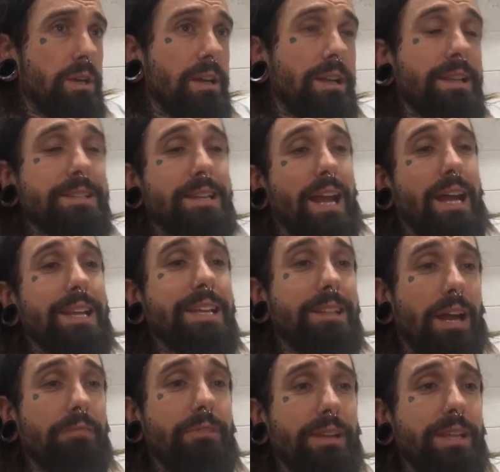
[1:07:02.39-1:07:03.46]
Listen,
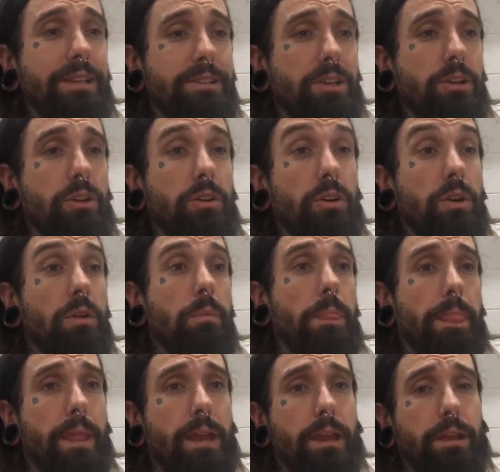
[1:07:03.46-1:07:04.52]
I really need to go.
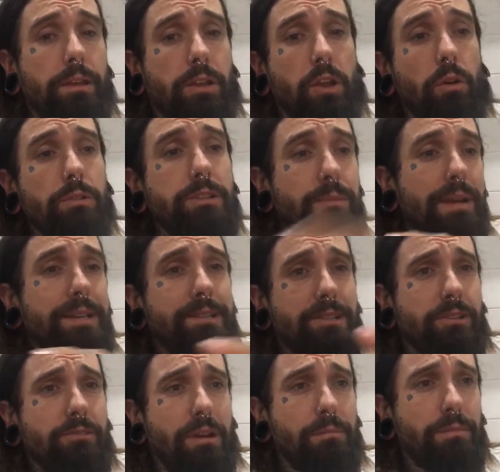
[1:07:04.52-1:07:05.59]
Go onto my
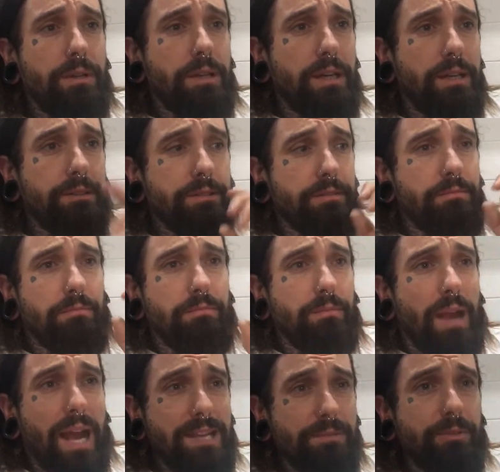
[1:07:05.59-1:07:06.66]
Instagram and
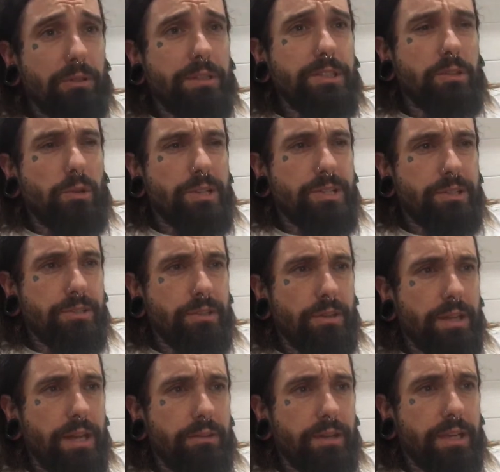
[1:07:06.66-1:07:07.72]
ask me all these questions on
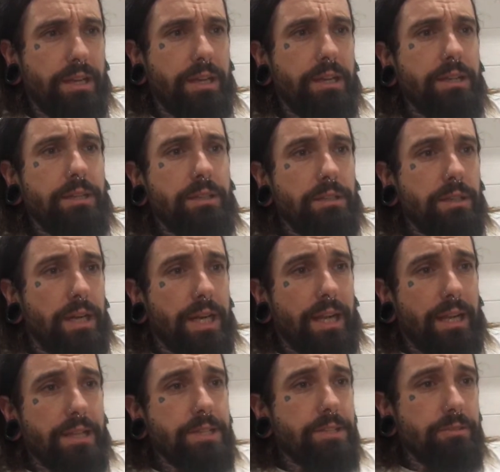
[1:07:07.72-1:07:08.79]
there, okay? And I'll
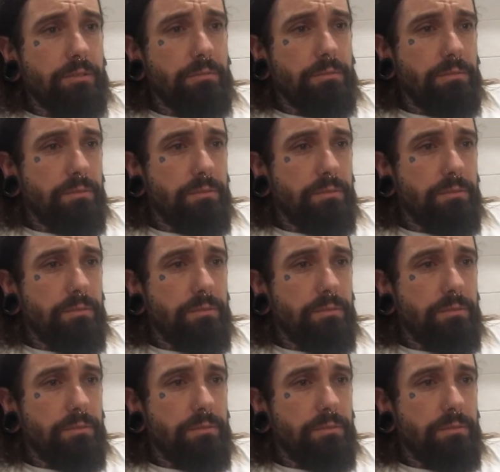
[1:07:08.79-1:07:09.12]
answer them.